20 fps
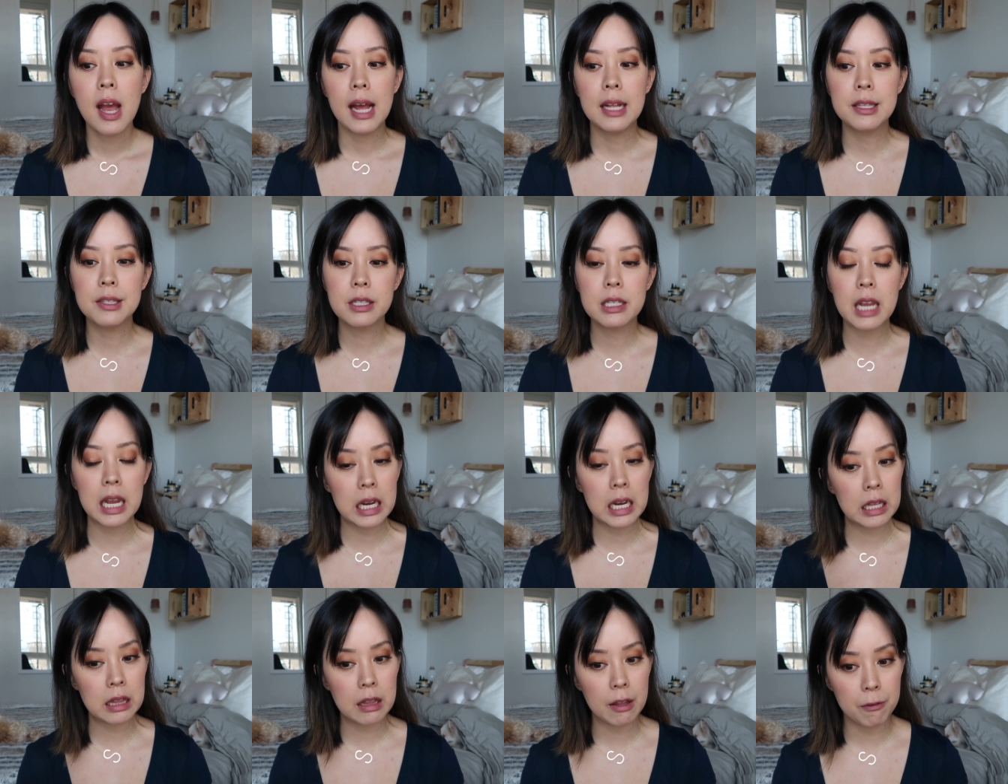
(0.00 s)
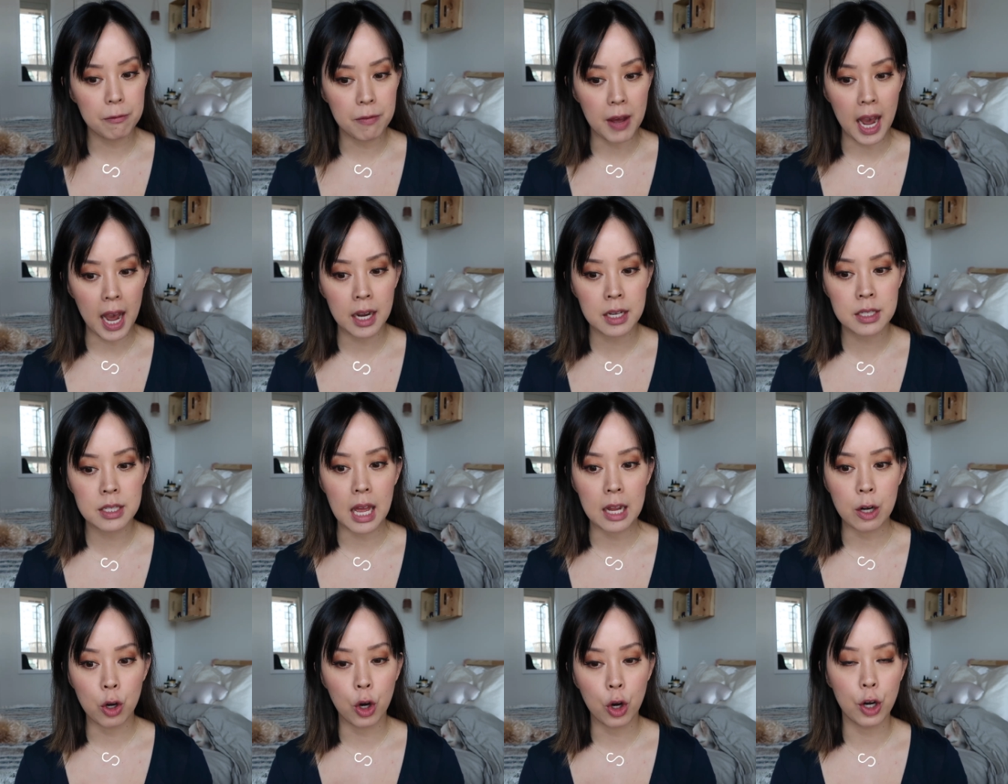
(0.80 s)
it's stating the facts
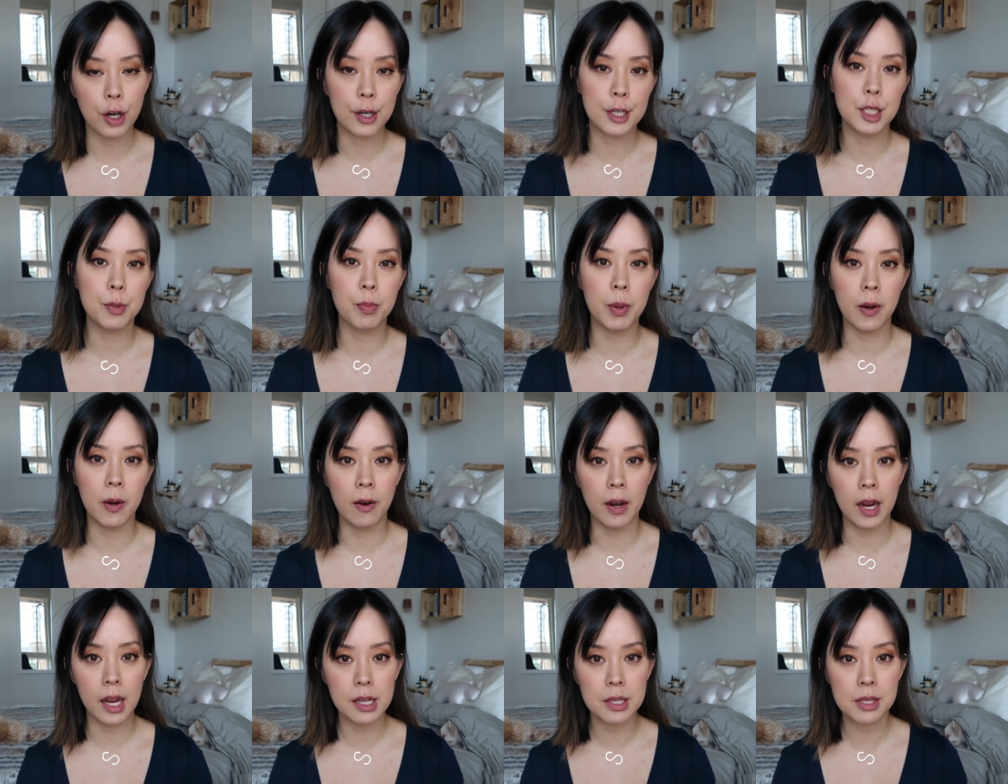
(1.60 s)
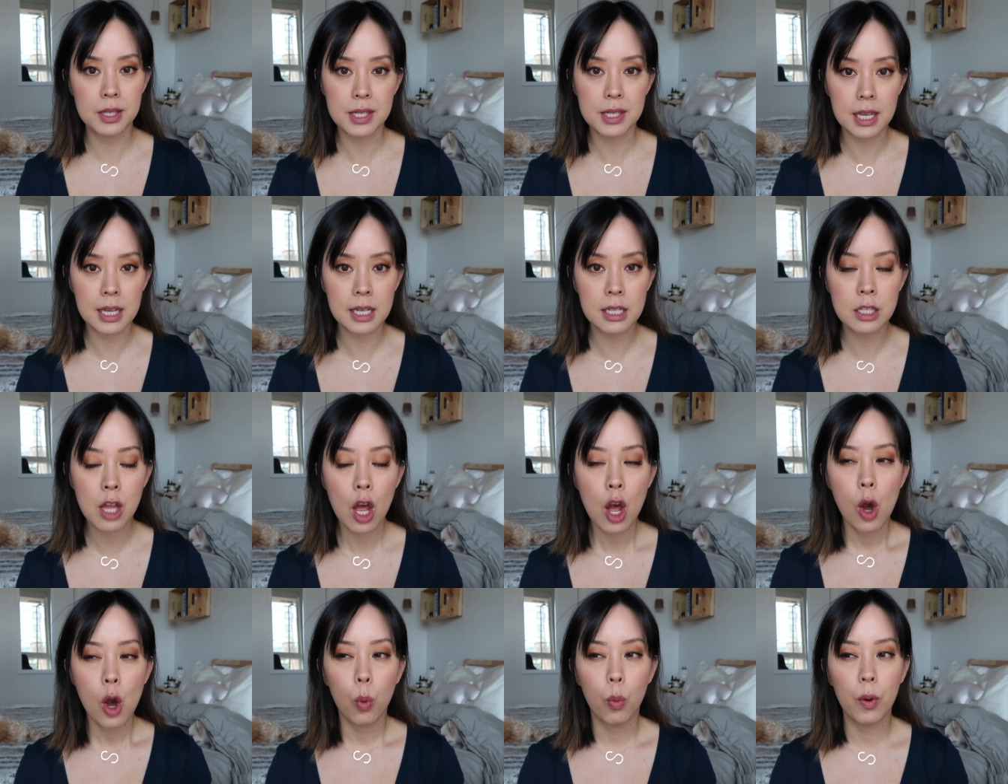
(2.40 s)
and her experiences
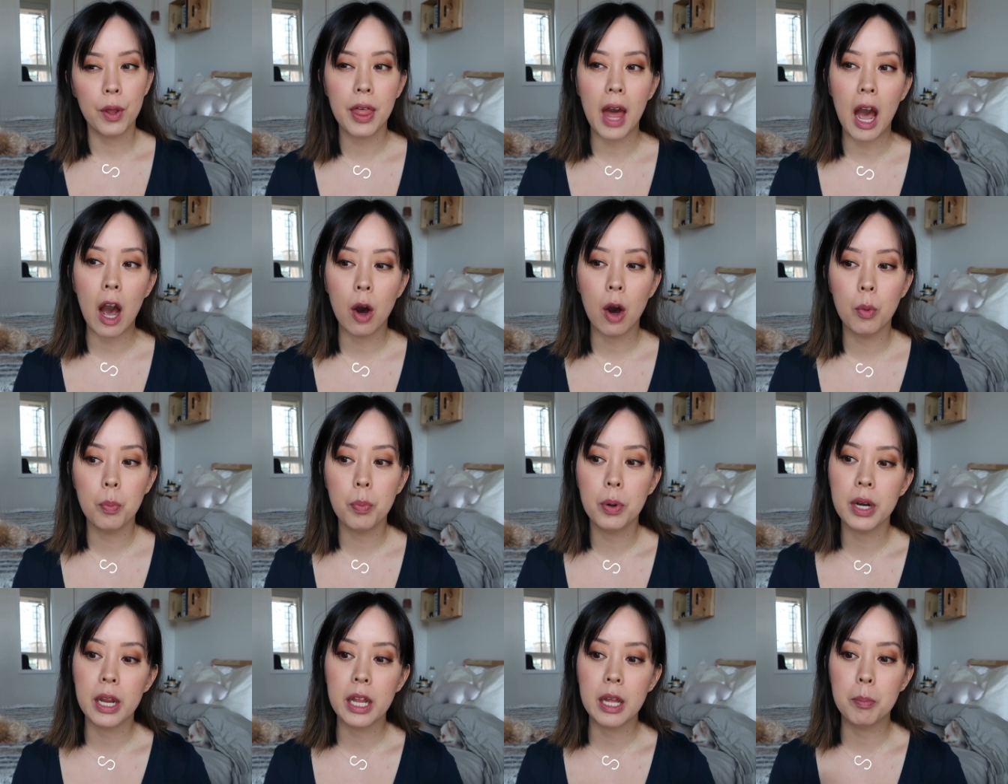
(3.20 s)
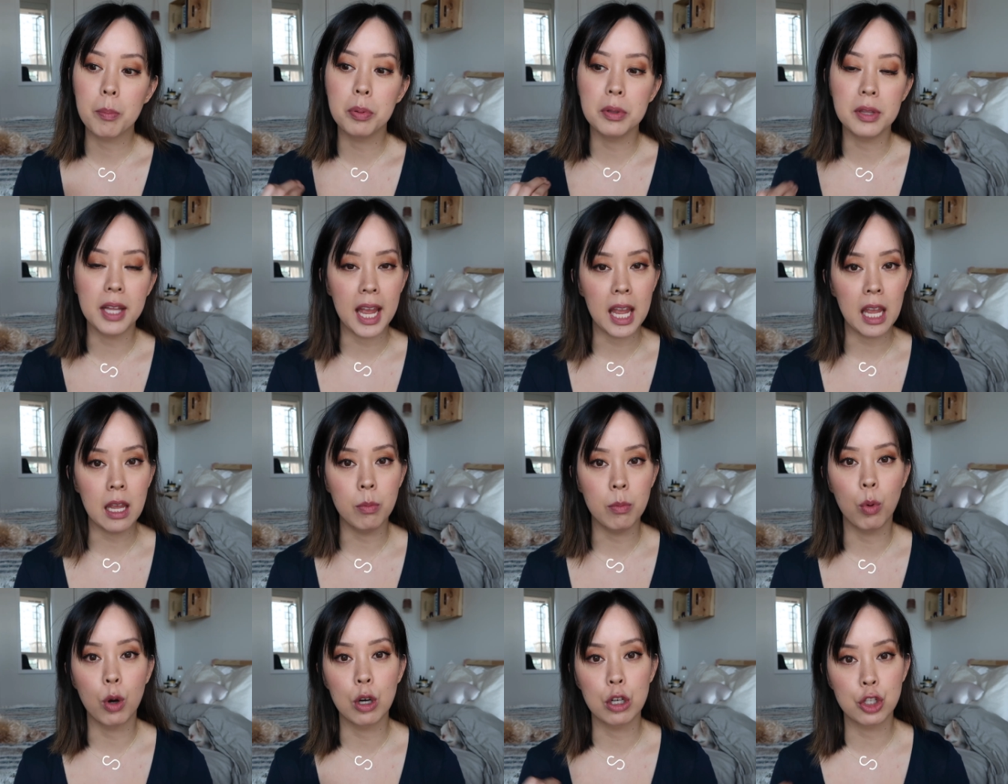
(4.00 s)
without putting
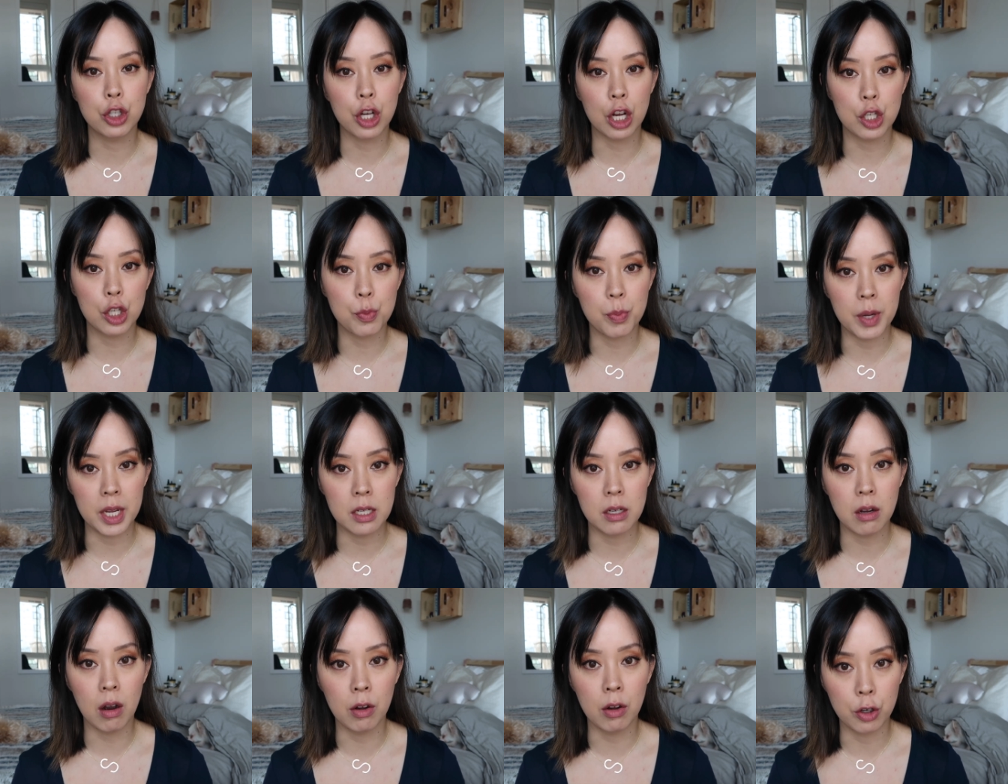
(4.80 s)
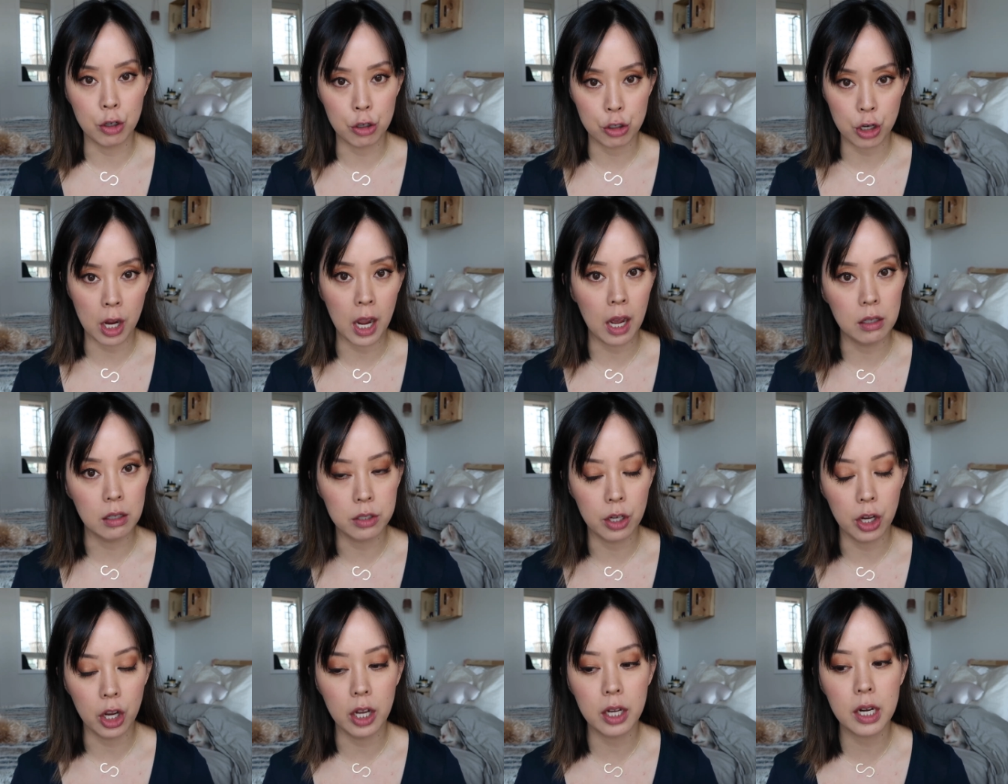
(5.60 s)
blame or judgment on her
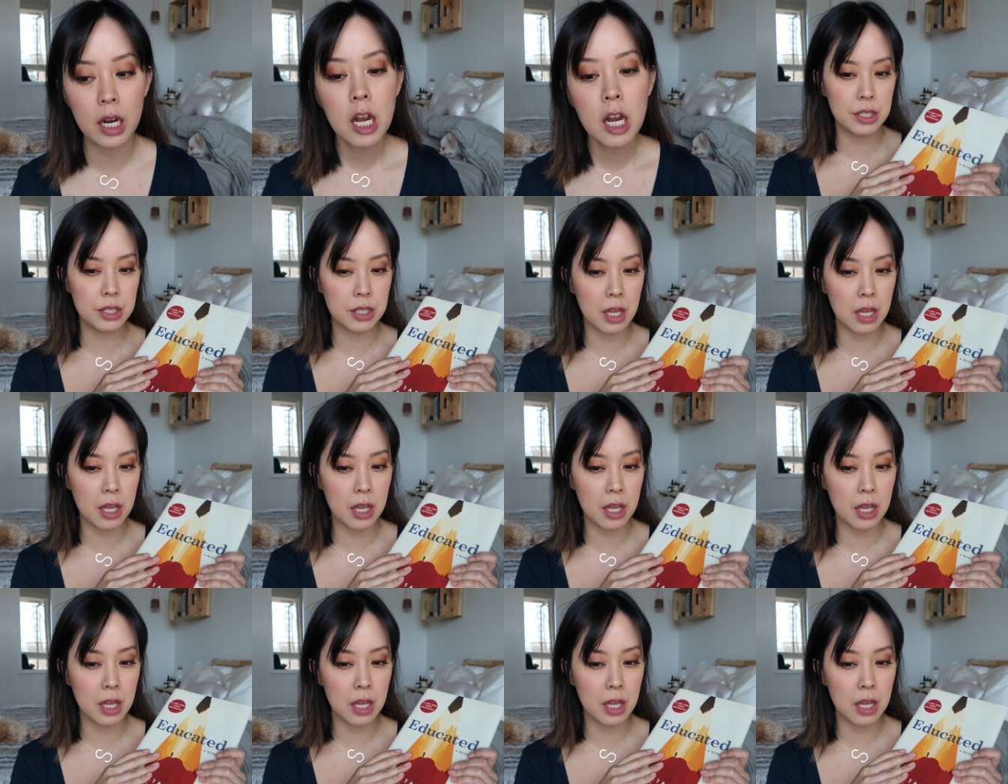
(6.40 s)
childhood.